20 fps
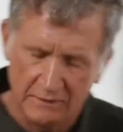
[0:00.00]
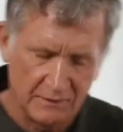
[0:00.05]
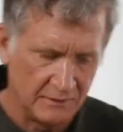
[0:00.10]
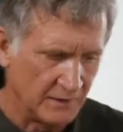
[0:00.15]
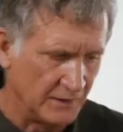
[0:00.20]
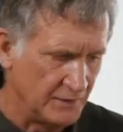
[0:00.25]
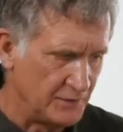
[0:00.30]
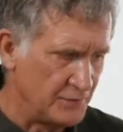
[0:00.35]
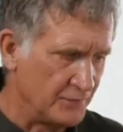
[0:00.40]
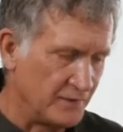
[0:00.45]

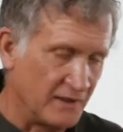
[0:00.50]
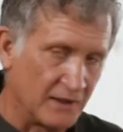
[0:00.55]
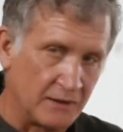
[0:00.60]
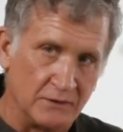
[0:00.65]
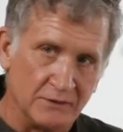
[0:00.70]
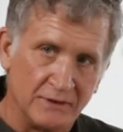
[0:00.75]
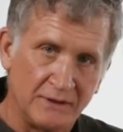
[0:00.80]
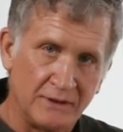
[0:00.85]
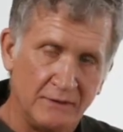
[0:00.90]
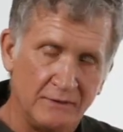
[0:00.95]
Now you hear that
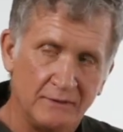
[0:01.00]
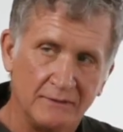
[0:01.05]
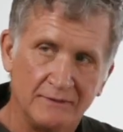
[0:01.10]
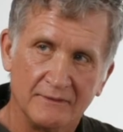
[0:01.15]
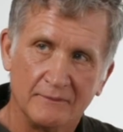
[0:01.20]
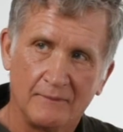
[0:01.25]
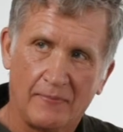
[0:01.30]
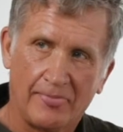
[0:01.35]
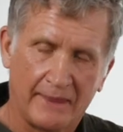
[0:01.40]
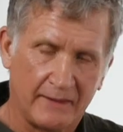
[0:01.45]
click?
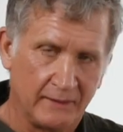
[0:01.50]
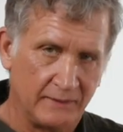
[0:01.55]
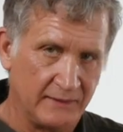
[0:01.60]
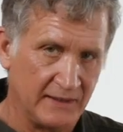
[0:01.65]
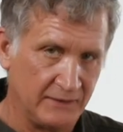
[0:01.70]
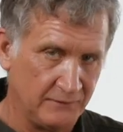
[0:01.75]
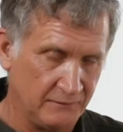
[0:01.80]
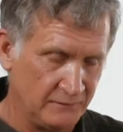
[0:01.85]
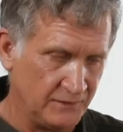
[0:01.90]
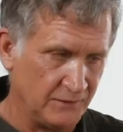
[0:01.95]

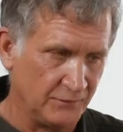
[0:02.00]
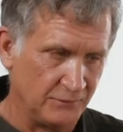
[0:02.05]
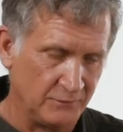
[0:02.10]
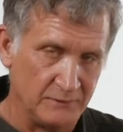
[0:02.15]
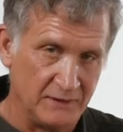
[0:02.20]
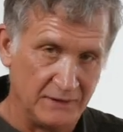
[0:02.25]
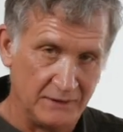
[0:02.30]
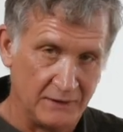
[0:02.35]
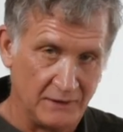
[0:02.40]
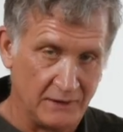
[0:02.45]
That gives
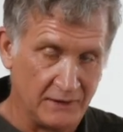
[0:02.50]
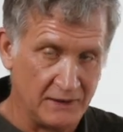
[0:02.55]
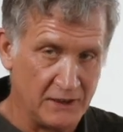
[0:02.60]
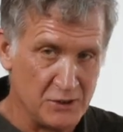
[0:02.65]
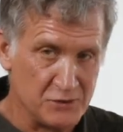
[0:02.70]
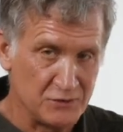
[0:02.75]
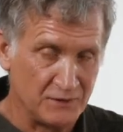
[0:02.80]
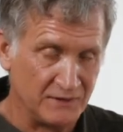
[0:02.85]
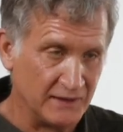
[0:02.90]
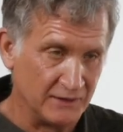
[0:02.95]
me an
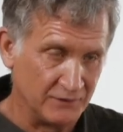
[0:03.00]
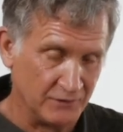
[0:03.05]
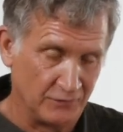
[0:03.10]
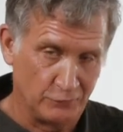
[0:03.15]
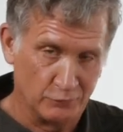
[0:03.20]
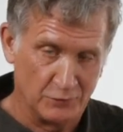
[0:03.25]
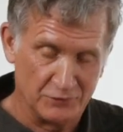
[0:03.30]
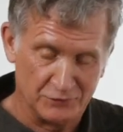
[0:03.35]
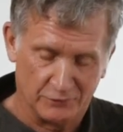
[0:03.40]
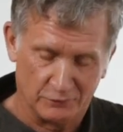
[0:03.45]
indication that the
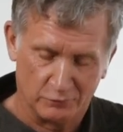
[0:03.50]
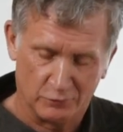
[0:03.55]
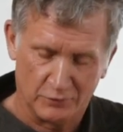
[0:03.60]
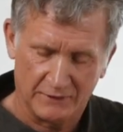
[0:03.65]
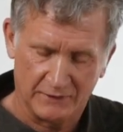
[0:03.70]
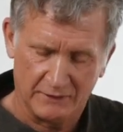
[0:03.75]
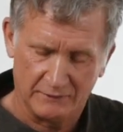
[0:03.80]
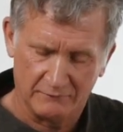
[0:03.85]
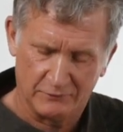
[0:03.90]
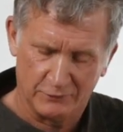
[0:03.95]
switch is working